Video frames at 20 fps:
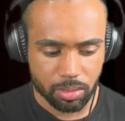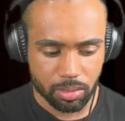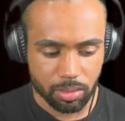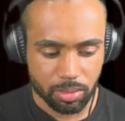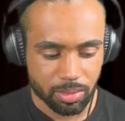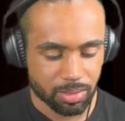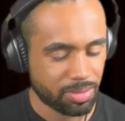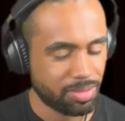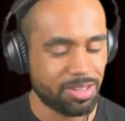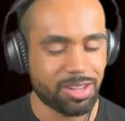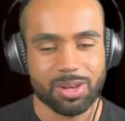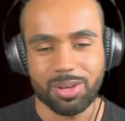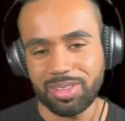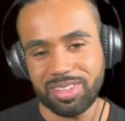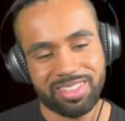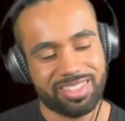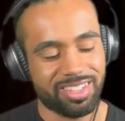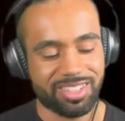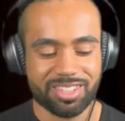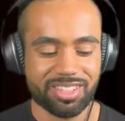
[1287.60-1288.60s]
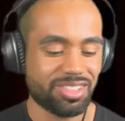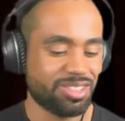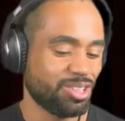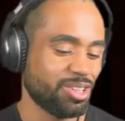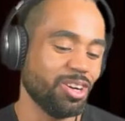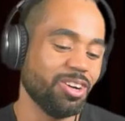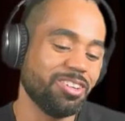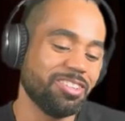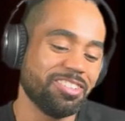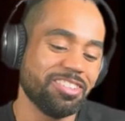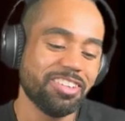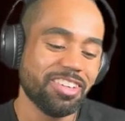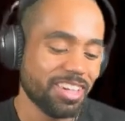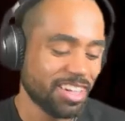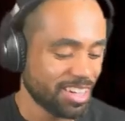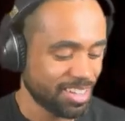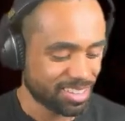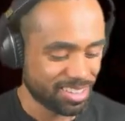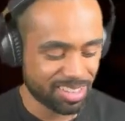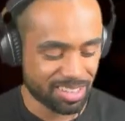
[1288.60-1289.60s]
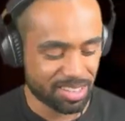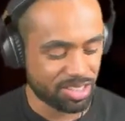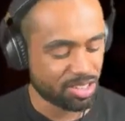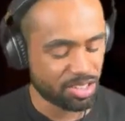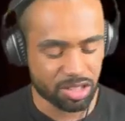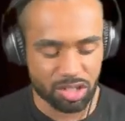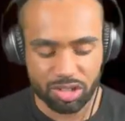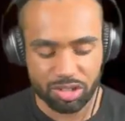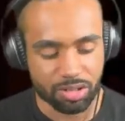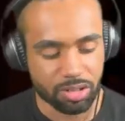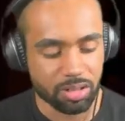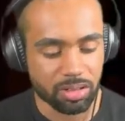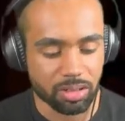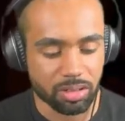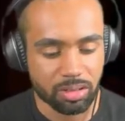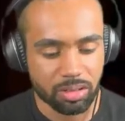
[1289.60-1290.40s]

No, this is a troll. This is a troll.